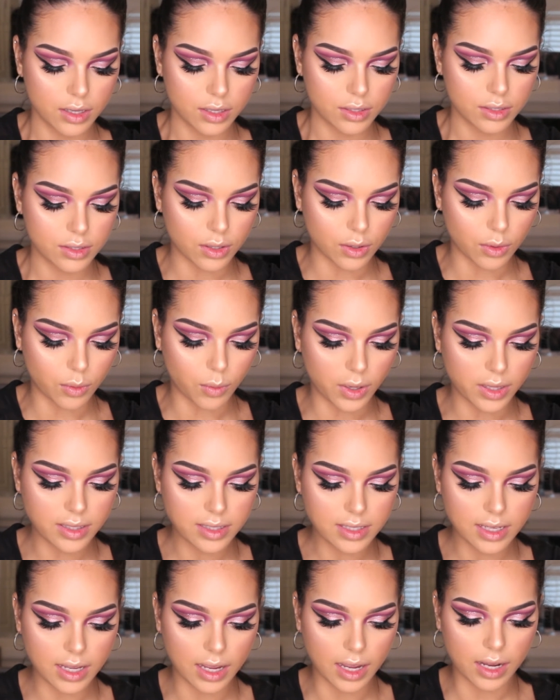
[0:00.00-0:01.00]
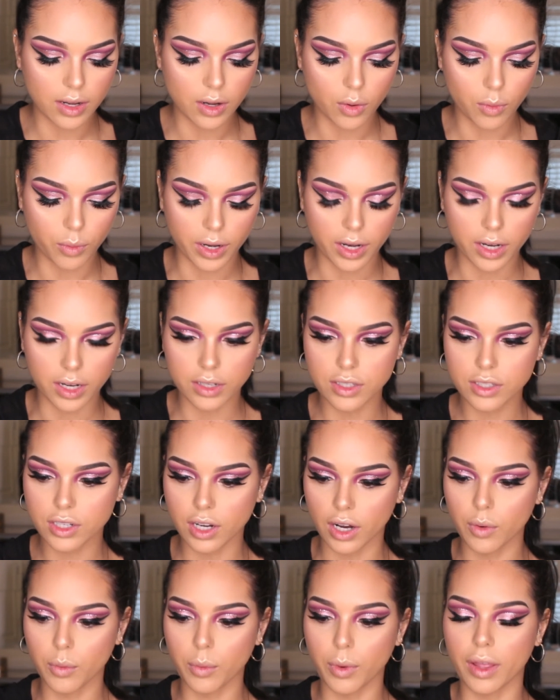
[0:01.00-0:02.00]
So once again, we're going to
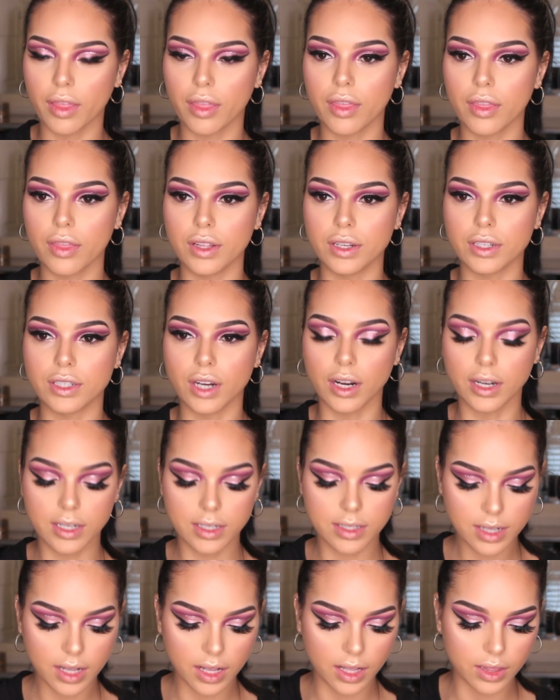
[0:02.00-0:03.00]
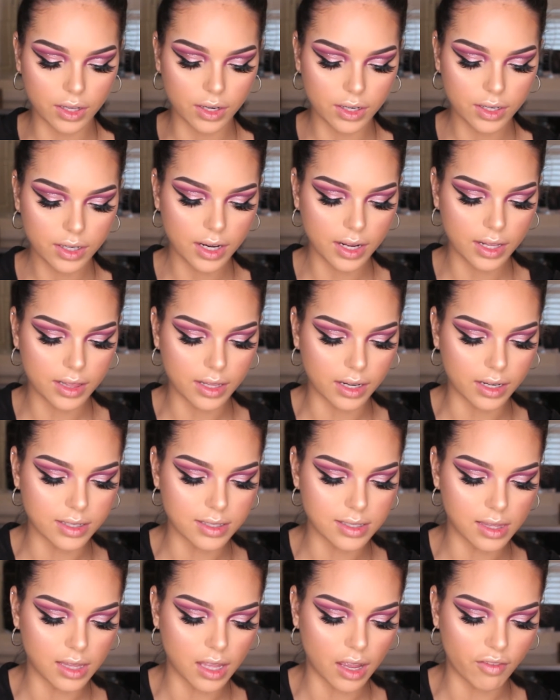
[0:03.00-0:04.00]
start with the darkest color, and that
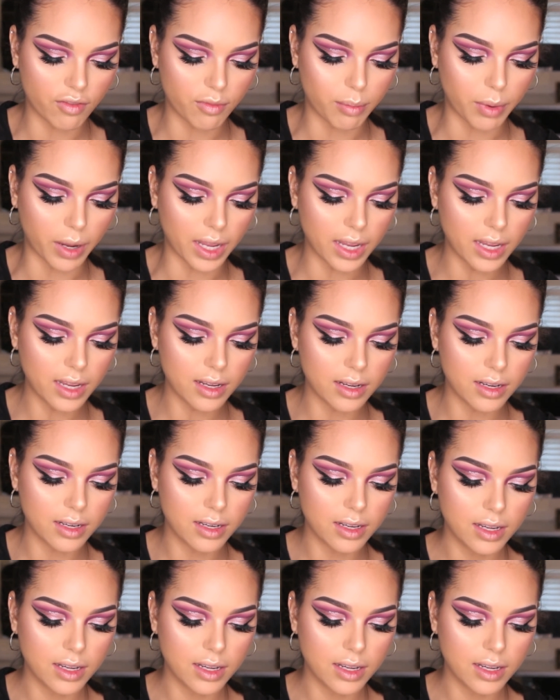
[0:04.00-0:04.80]
is LoveBite.